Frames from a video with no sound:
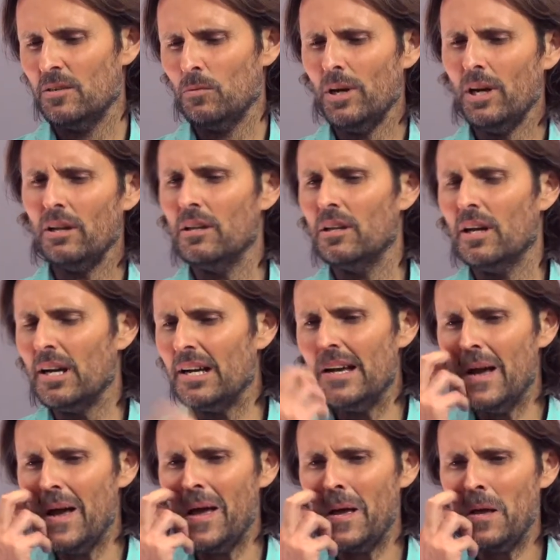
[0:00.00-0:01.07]
Well,
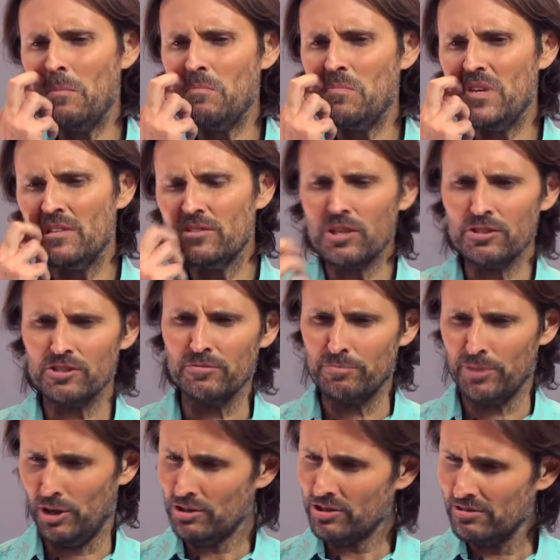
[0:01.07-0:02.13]
um, in terms of
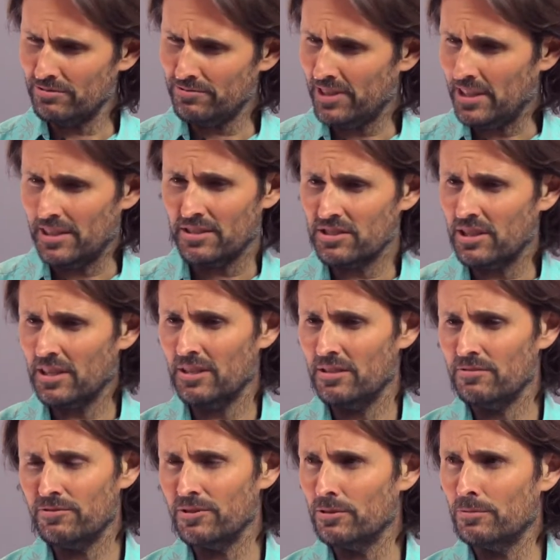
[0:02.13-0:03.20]
personal feelings, I
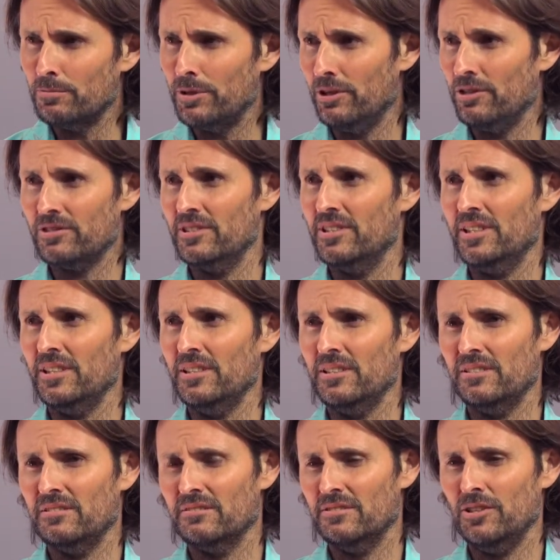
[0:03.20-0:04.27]
don't feel
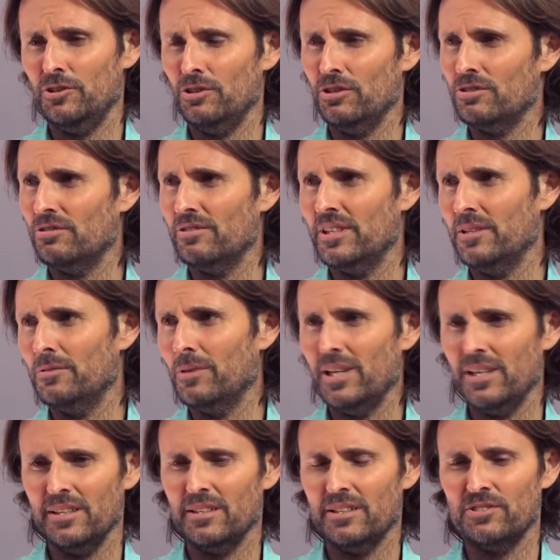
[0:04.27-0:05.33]
personally hurt or any
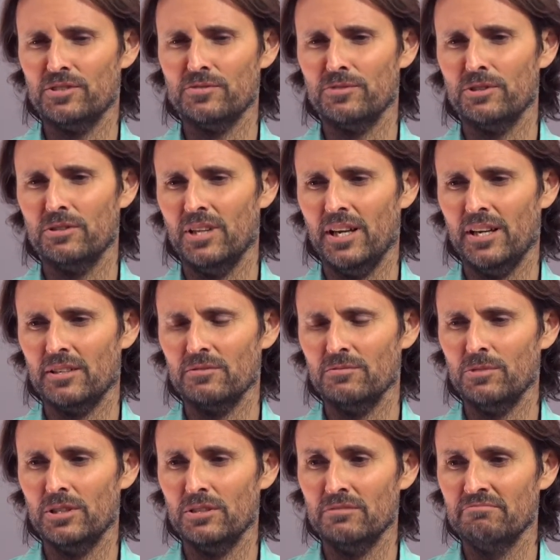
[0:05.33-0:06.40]
way. I just feel like,
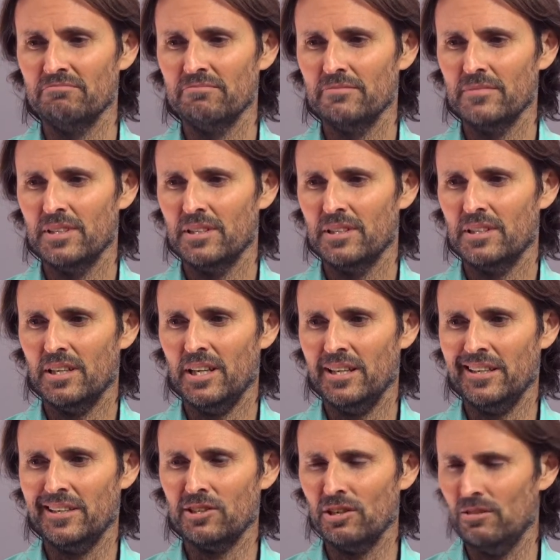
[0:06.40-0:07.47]
well,
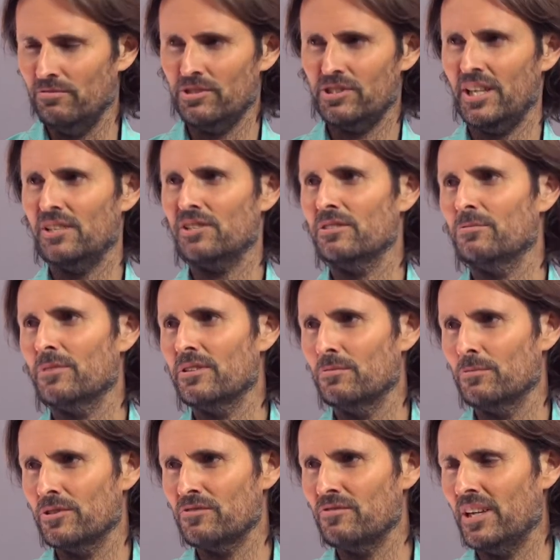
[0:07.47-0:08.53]
any conversation with
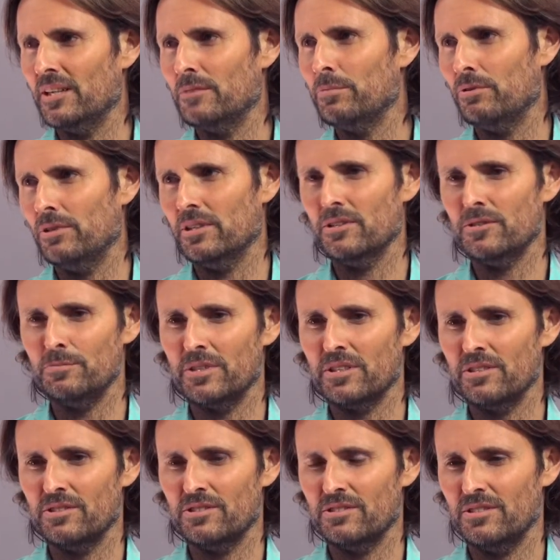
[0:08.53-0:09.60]
them was fairly pointless,
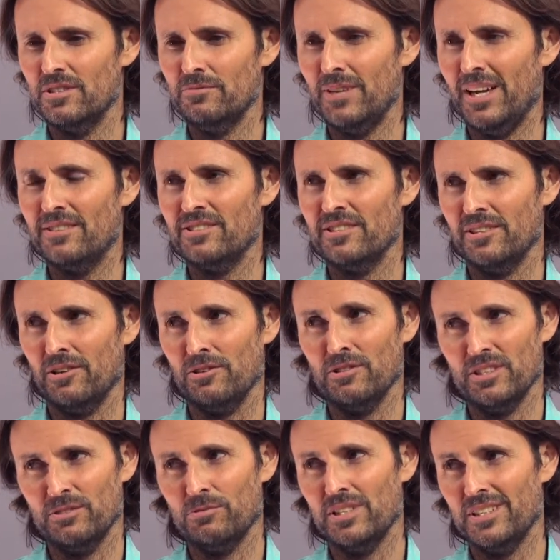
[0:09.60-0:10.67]
because if that's the
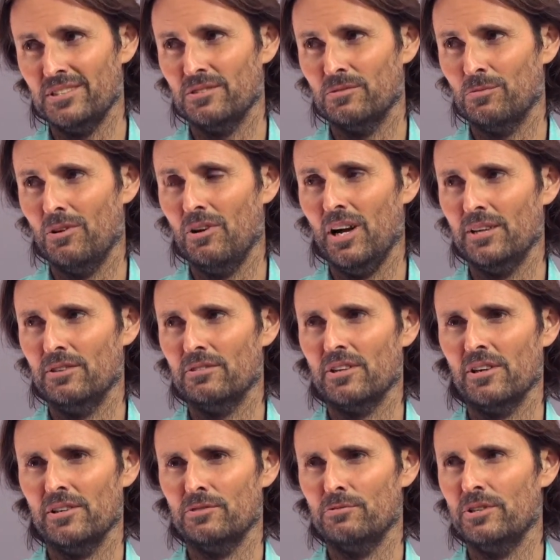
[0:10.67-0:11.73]
only reason why you're
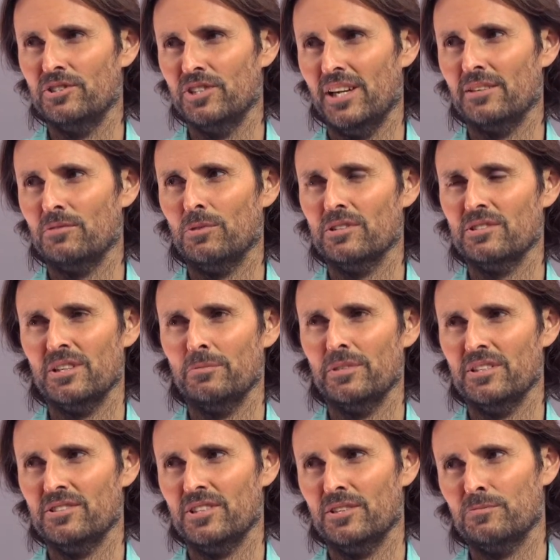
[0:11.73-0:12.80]
going to reject what
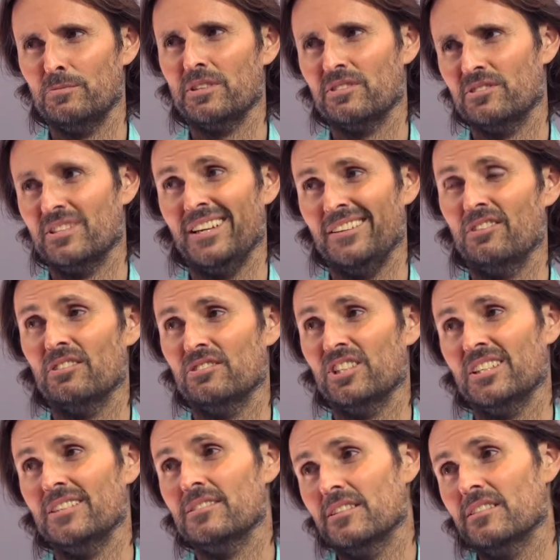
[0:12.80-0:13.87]
somebody says because they're not
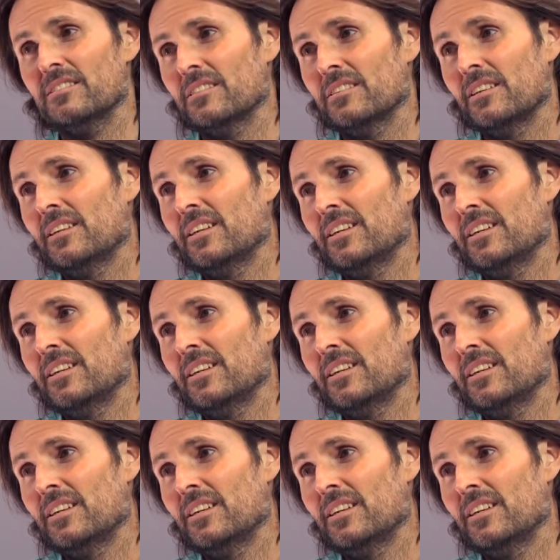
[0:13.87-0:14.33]
Jesus,